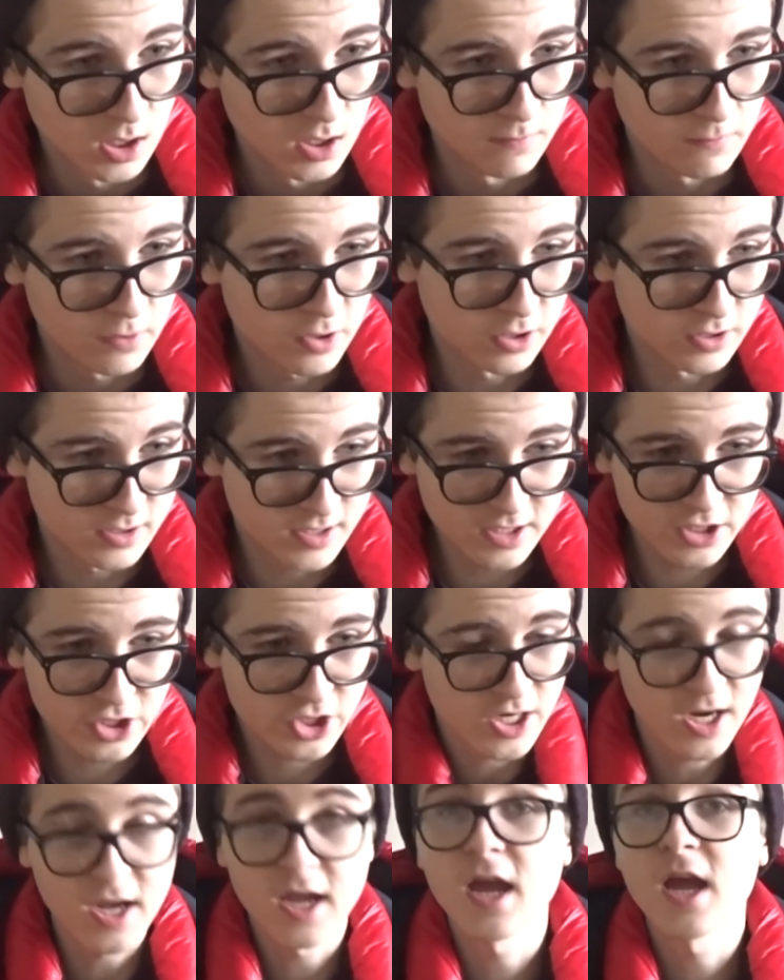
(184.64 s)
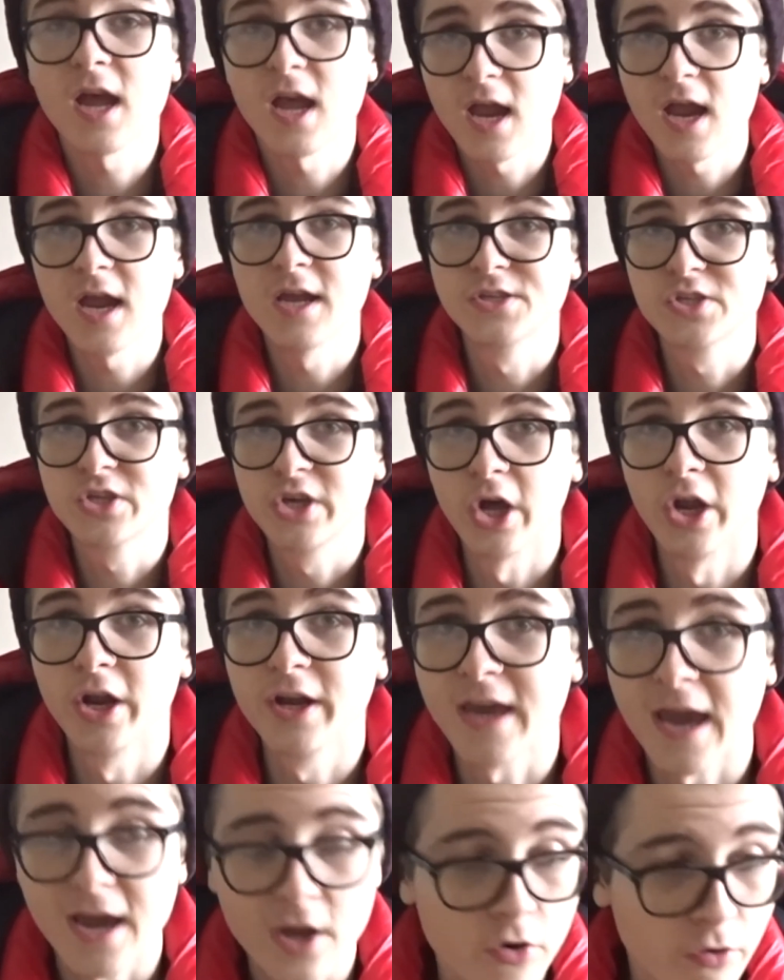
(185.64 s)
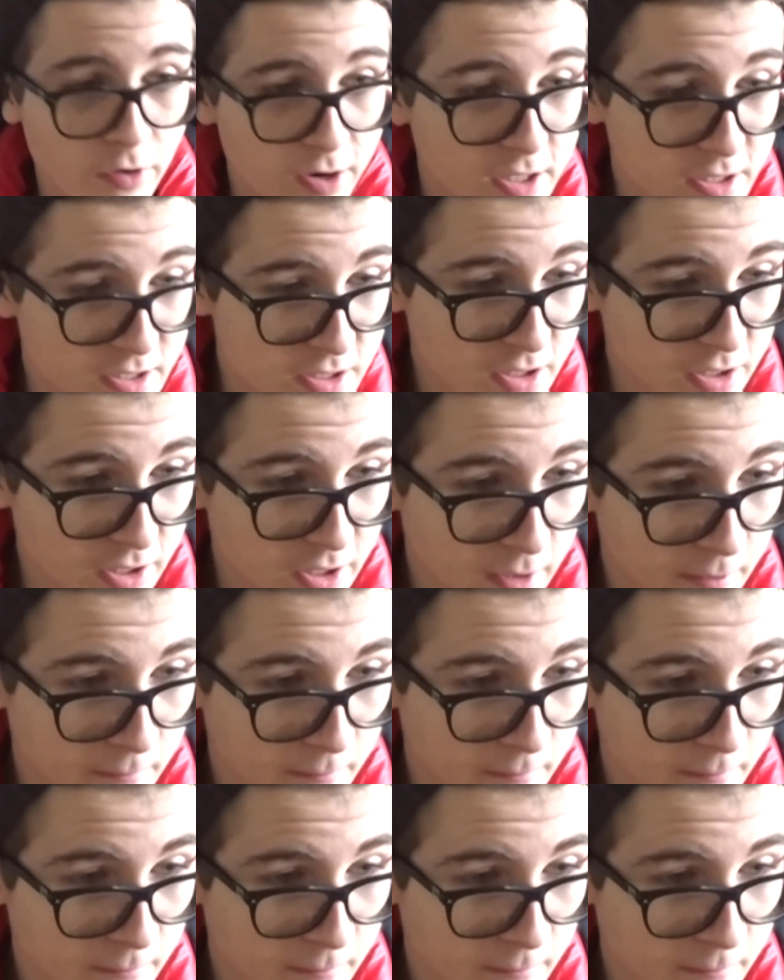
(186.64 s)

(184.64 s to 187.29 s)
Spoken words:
because this shit is gonna get crazy.